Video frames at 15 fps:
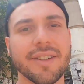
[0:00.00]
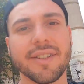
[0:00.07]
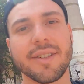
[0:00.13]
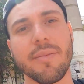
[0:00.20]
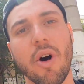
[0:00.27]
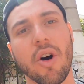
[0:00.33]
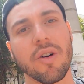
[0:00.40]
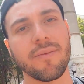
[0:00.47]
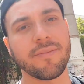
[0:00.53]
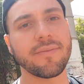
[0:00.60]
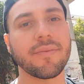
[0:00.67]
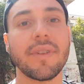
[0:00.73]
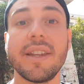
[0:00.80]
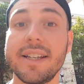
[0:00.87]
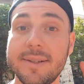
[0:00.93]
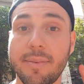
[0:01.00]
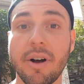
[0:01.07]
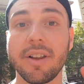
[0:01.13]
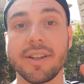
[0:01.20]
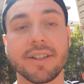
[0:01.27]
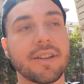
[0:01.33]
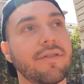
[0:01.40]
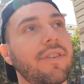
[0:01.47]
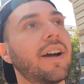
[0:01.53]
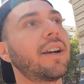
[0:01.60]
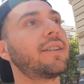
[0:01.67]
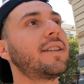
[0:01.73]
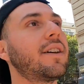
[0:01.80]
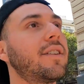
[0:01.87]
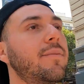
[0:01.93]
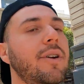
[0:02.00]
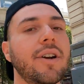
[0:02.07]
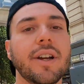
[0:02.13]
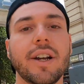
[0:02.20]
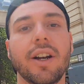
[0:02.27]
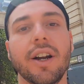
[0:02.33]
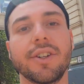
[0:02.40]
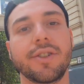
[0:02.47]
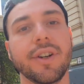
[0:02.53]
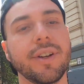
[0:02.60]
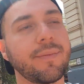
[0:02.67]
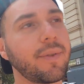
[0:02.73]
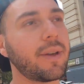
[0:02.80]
small, the smallest in fact, South American country.